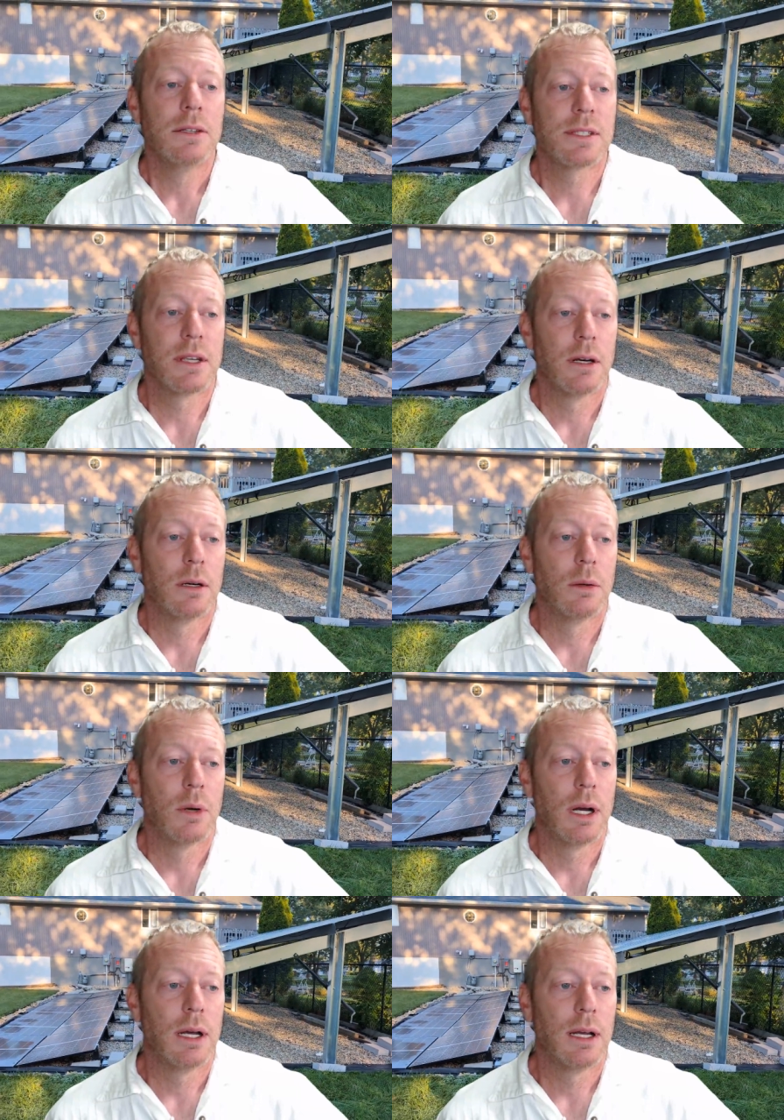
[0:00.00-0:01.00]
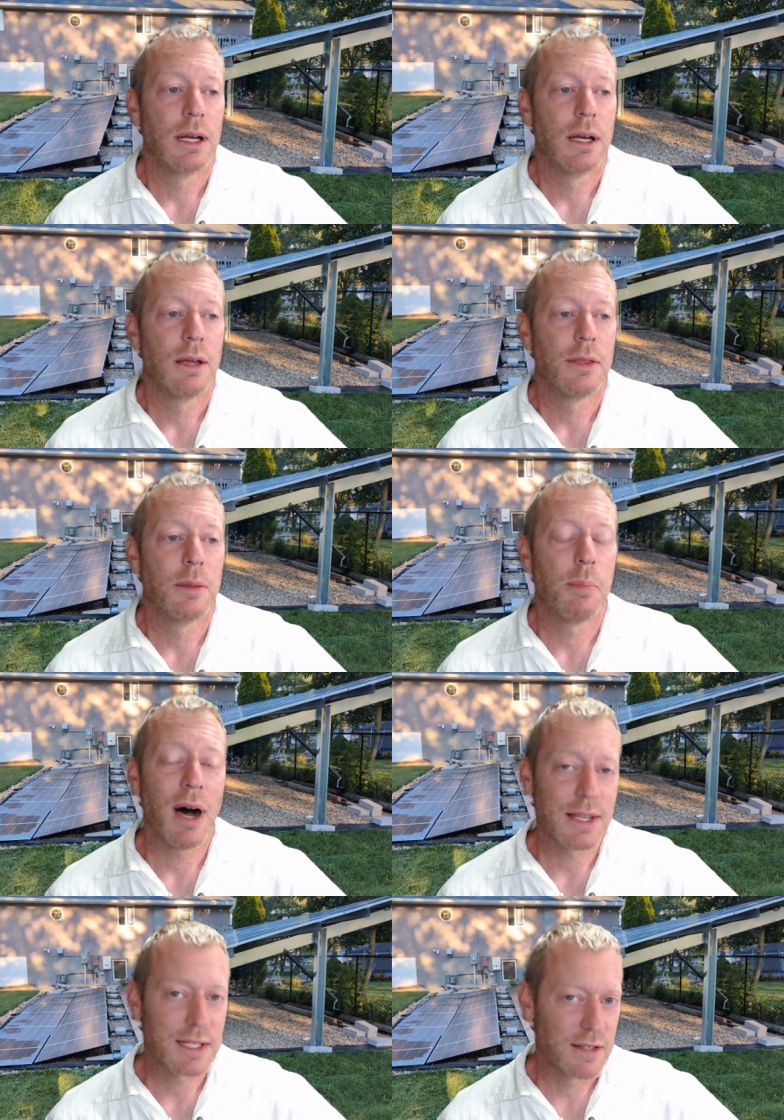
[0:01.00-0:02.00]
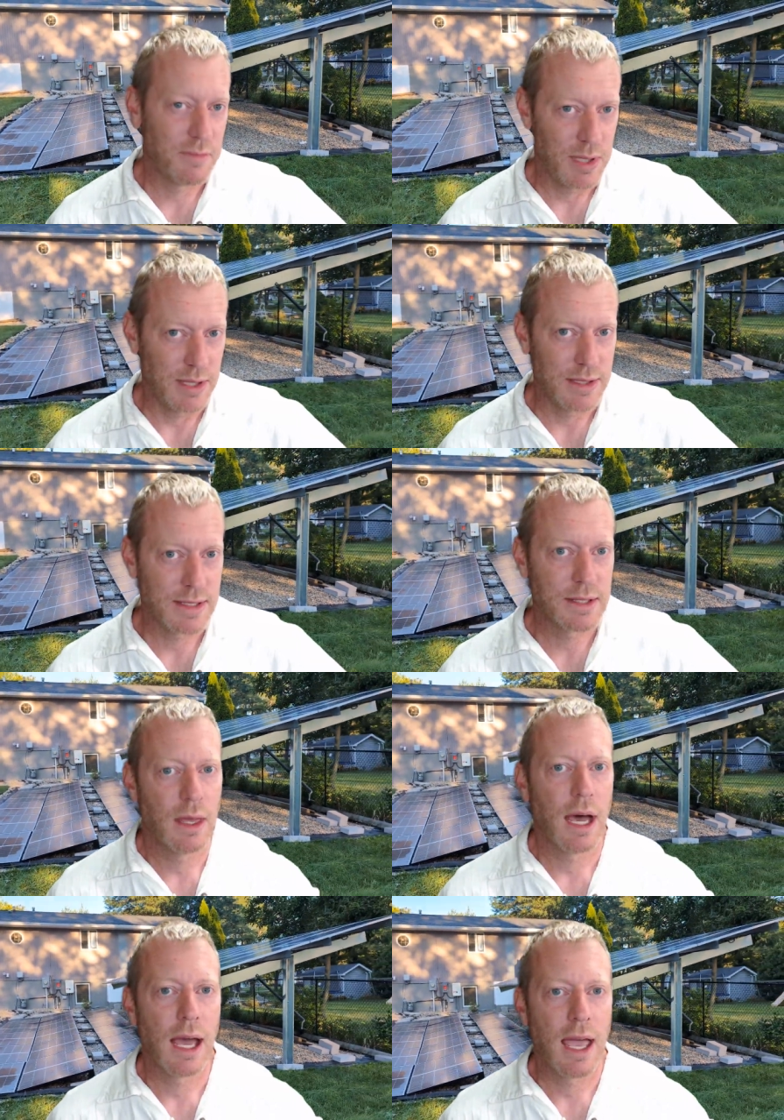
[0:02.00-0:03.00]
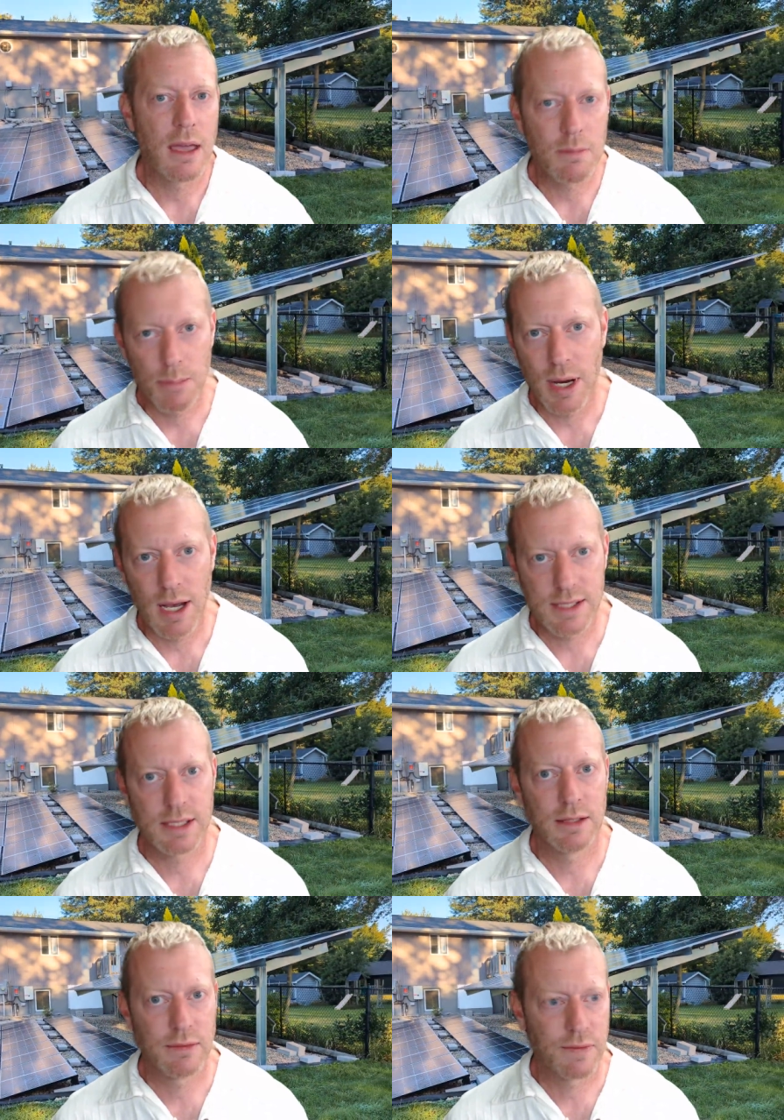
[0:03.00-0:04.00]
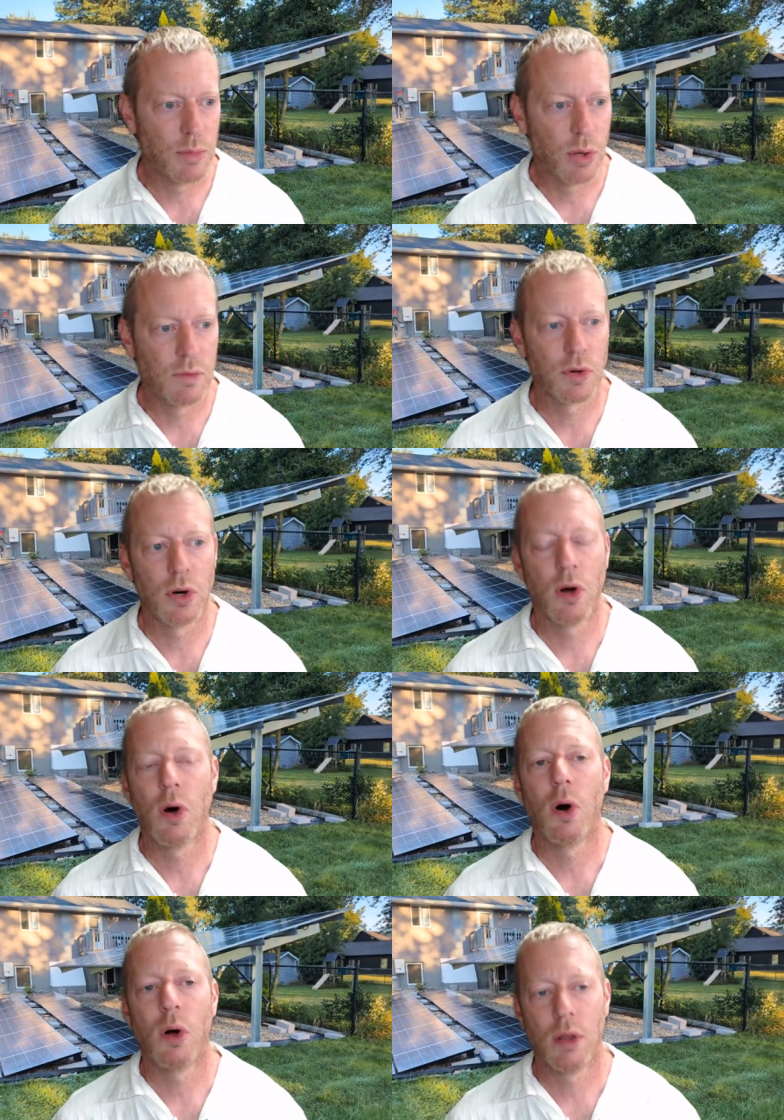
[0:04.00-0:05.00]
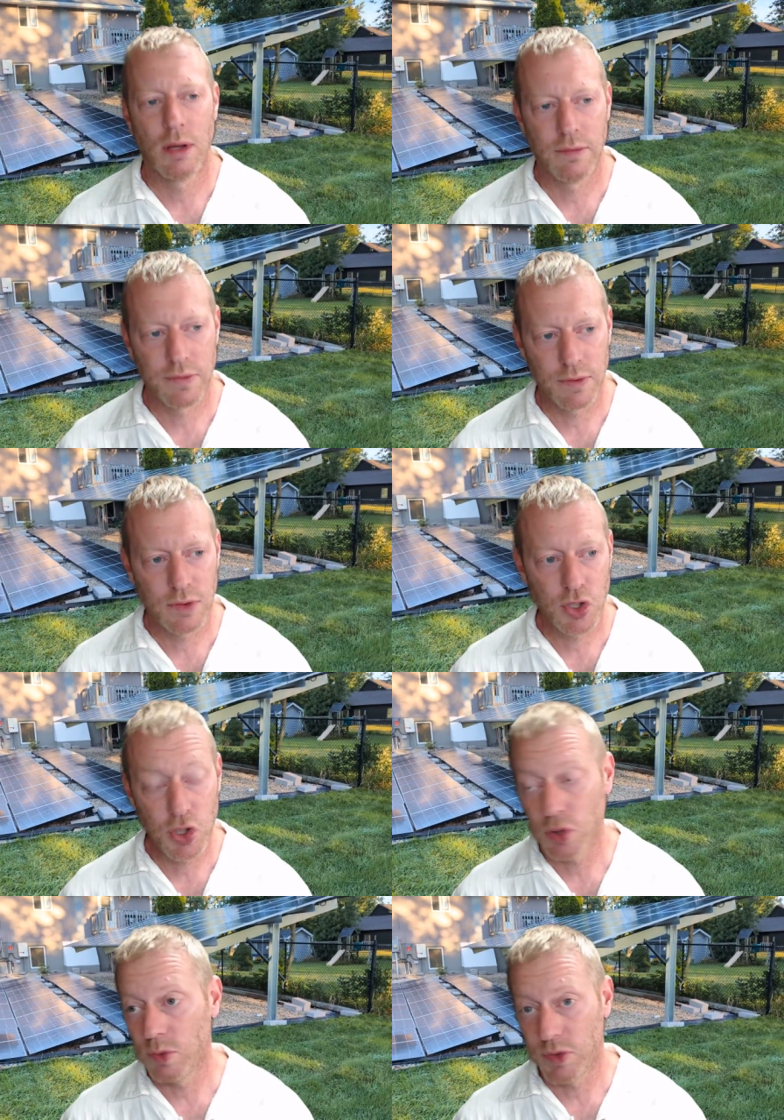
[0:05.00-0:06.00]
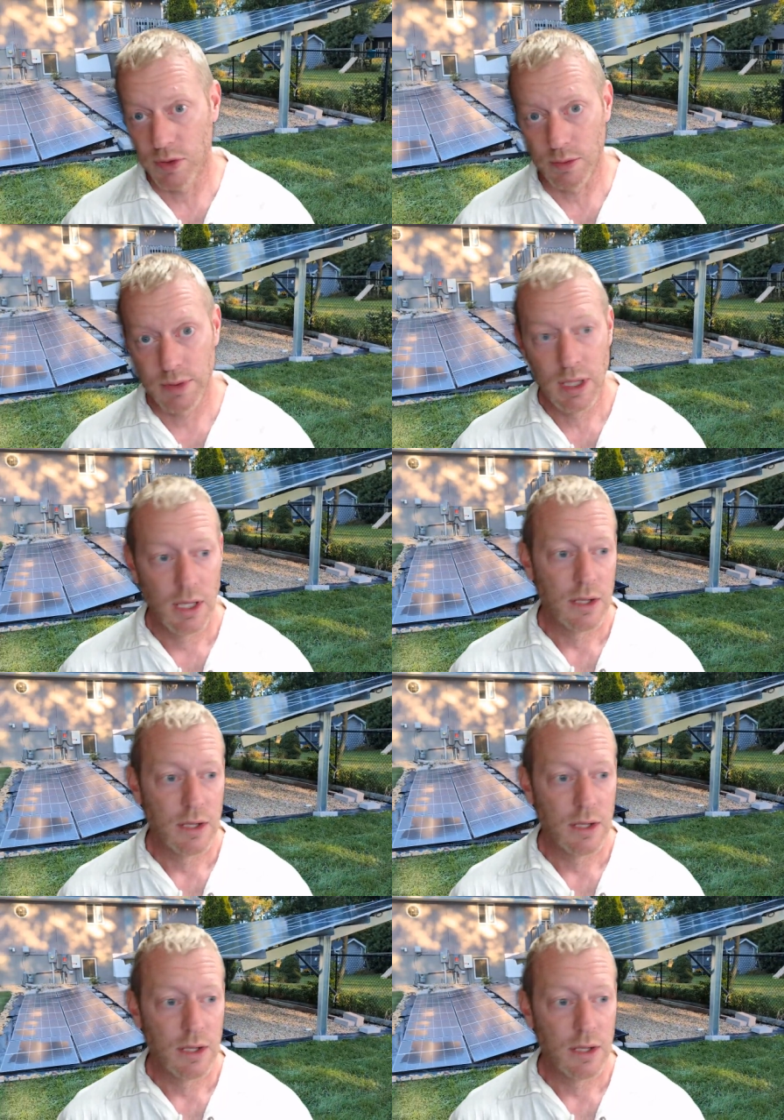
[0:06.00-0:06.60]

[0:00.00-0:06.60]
So positive piece. I am positive over all of Q2.